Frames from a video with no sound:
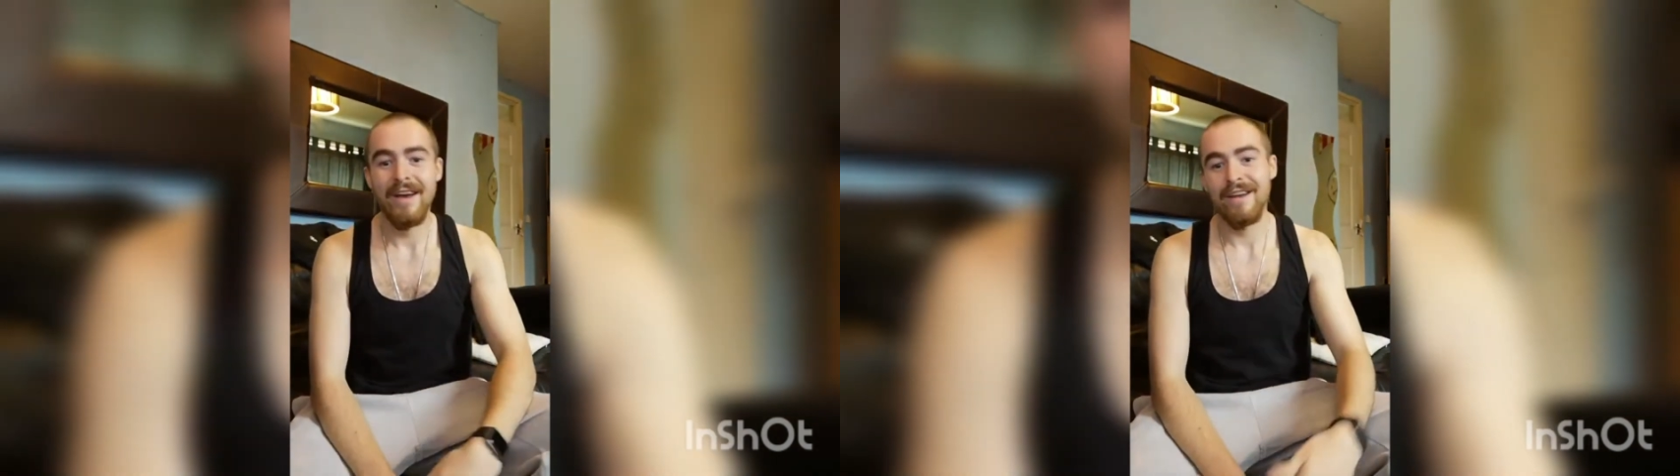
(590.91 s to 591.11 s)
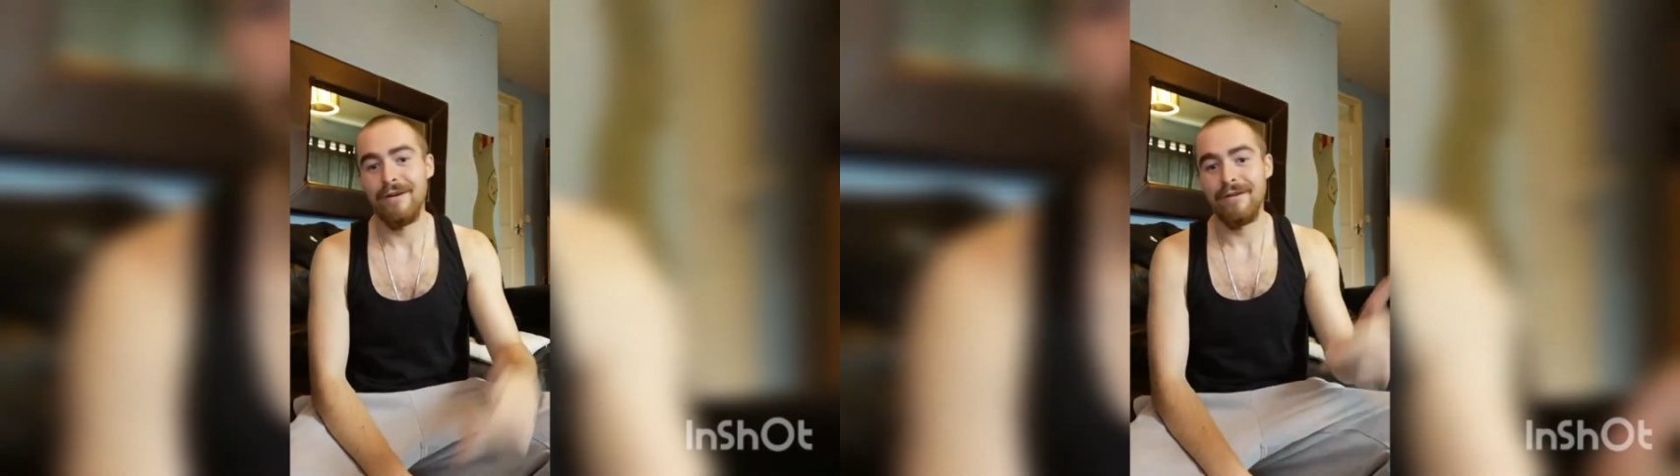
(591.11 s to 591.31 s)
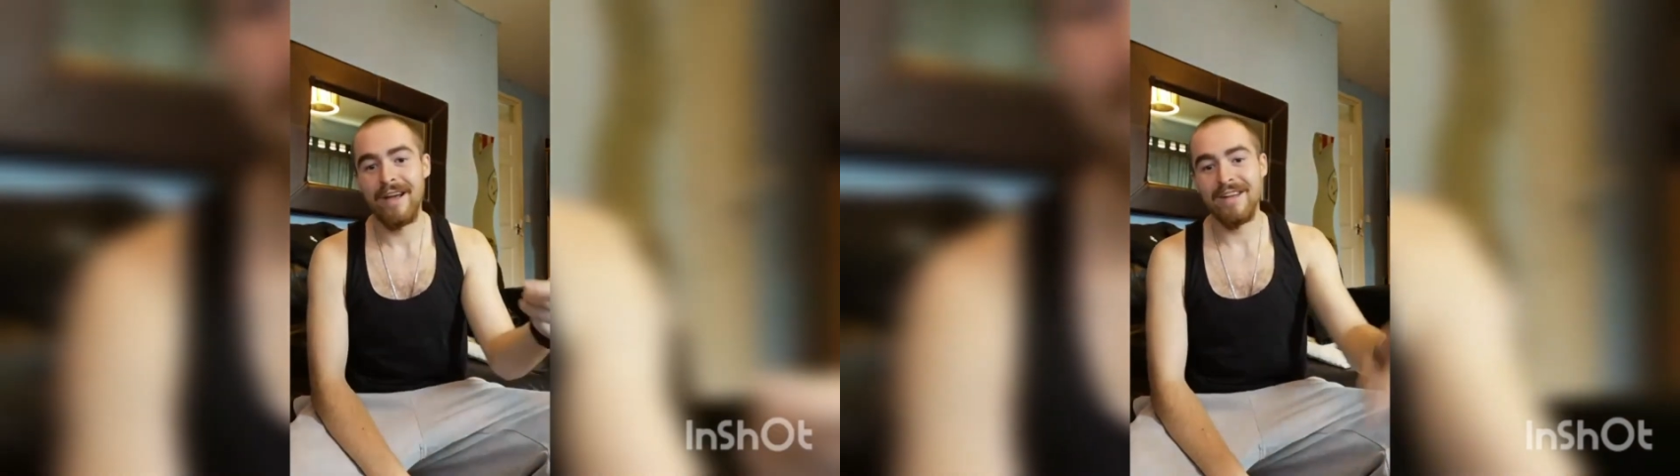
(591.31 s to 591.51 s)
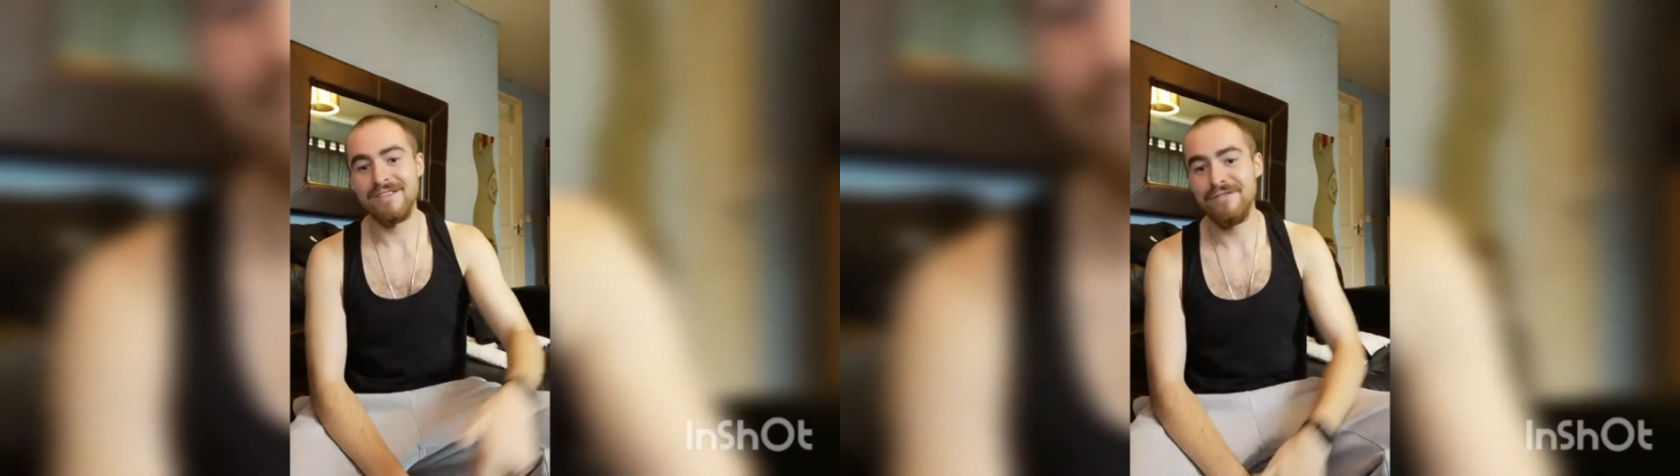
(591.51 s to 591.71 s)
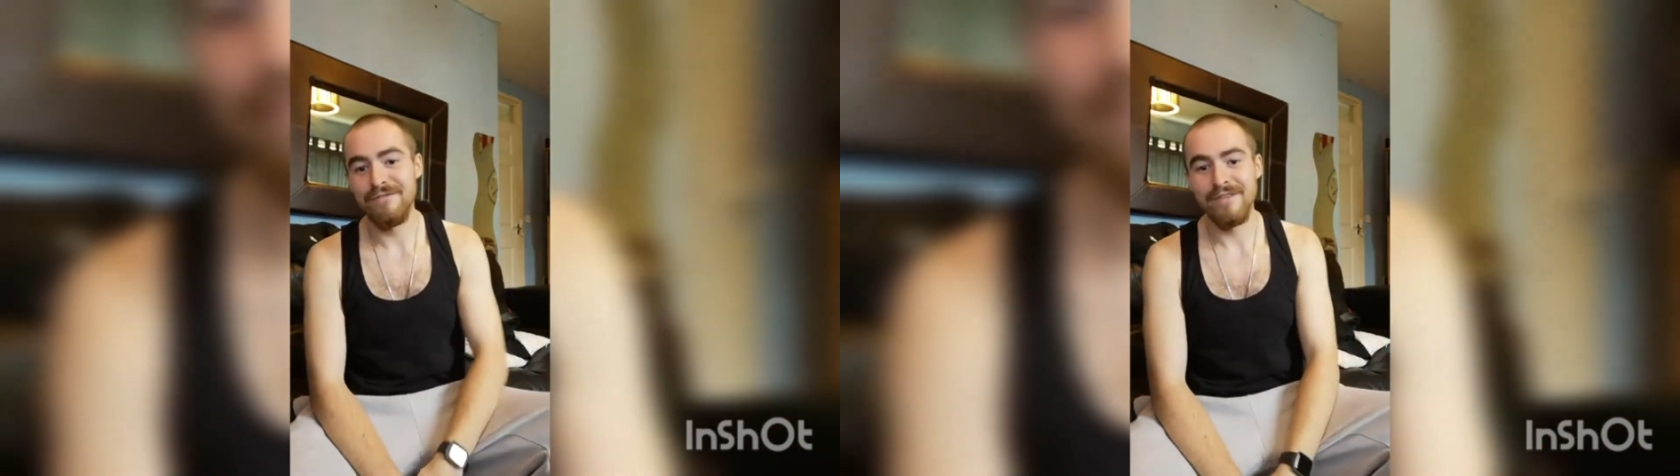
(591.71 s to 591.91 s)
and I'll
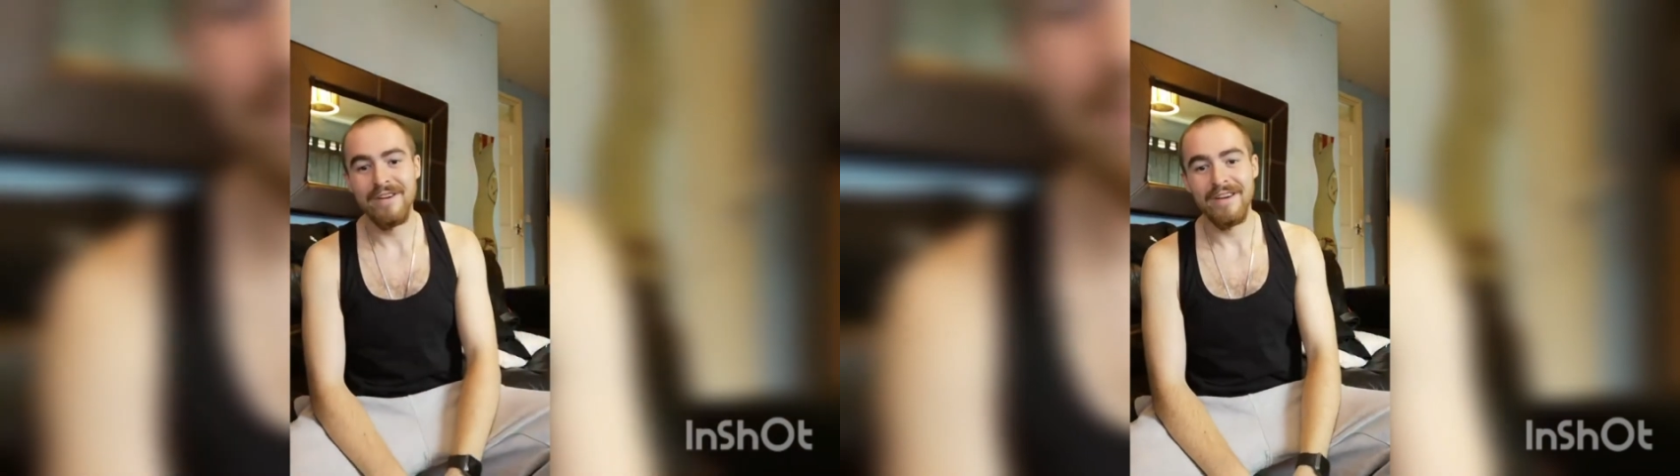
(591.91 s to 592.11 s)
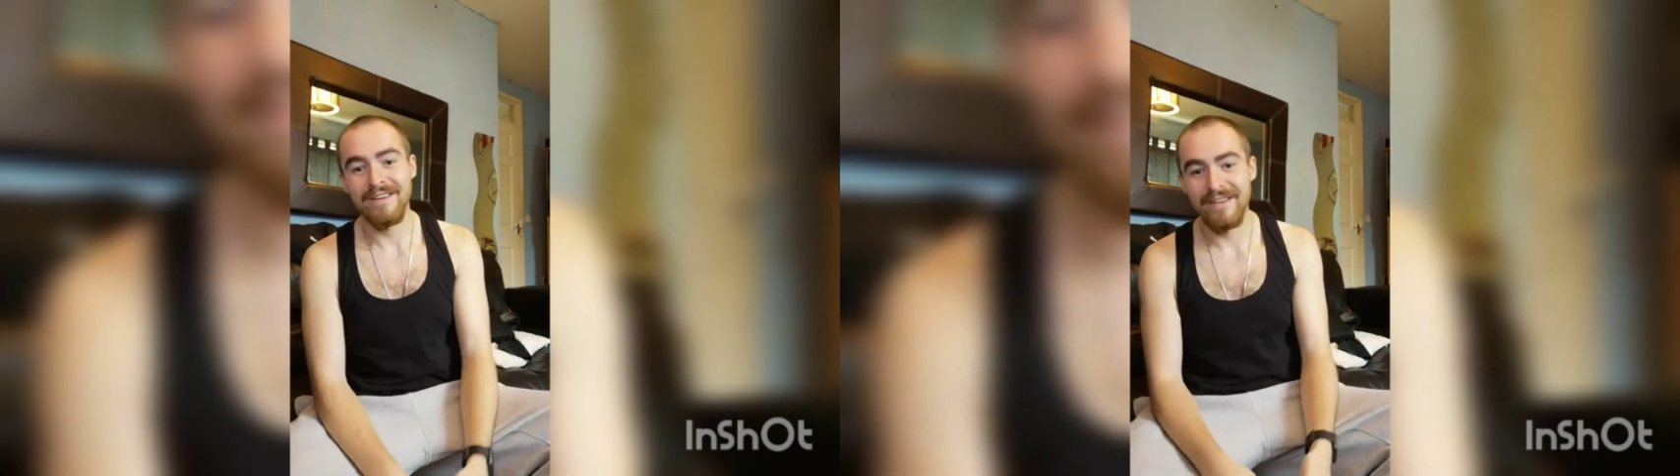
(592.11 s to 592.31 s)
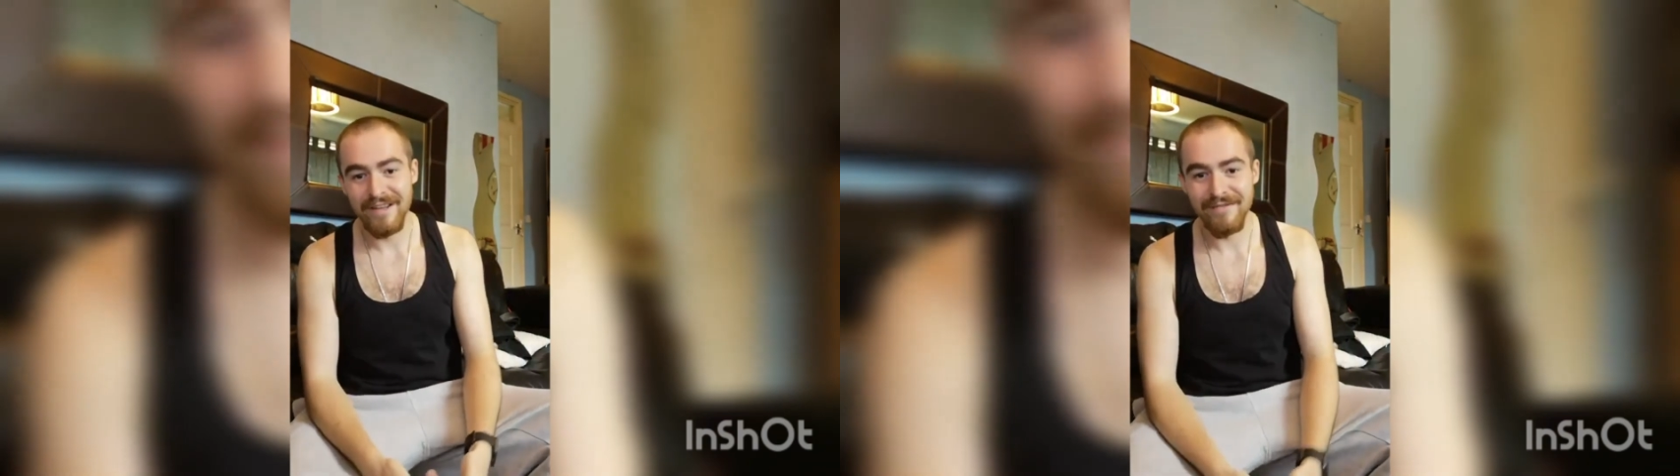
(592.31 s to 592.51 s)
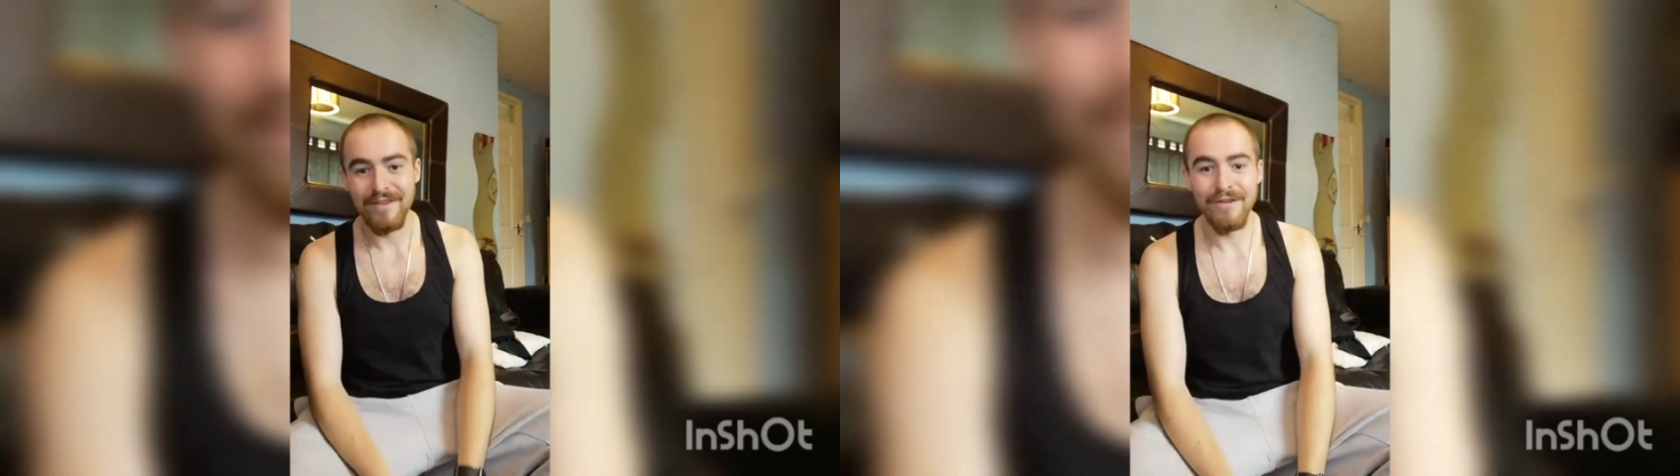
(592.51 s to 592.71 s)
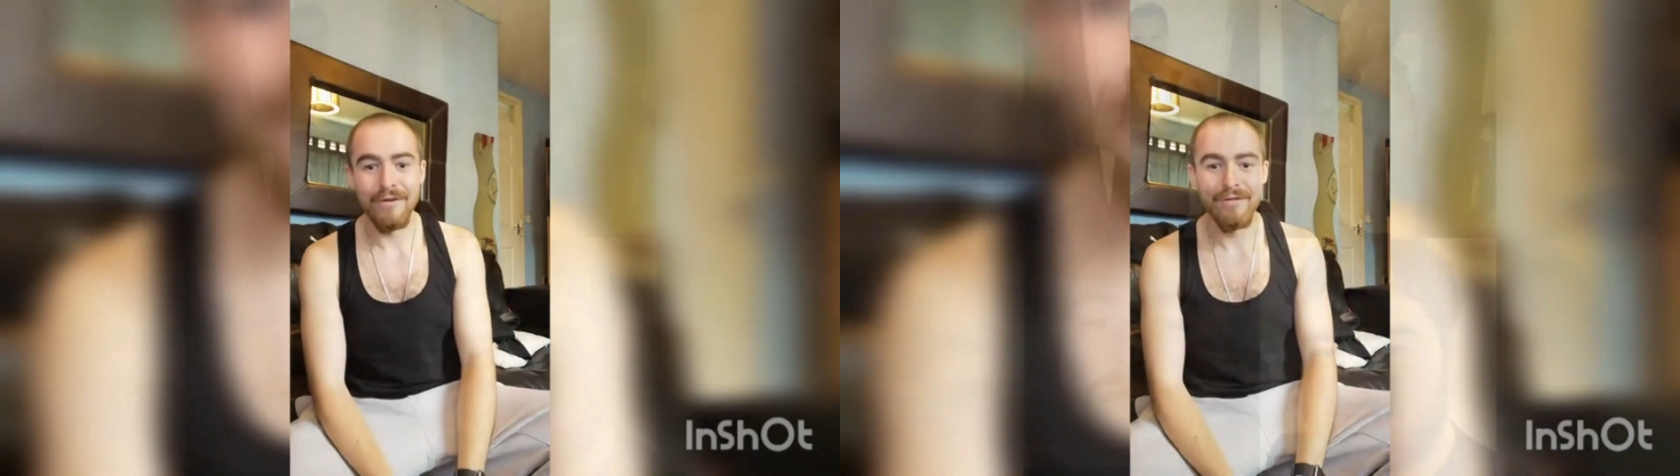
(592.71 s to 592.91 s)
catch you in the next
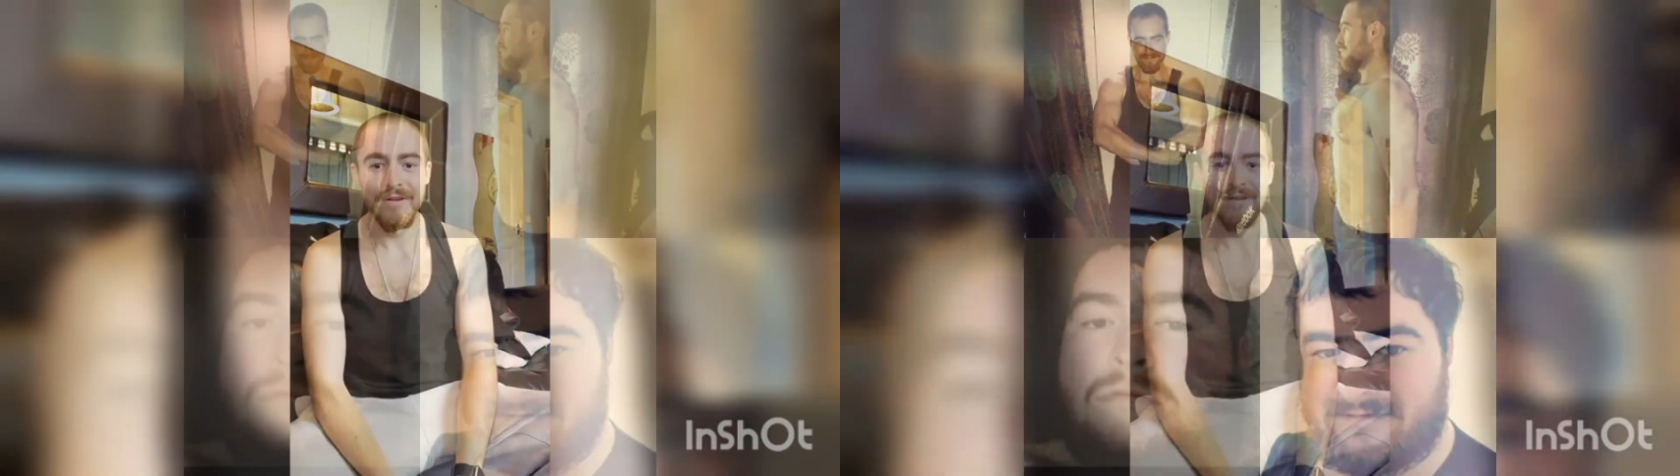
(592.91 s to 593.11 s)
video.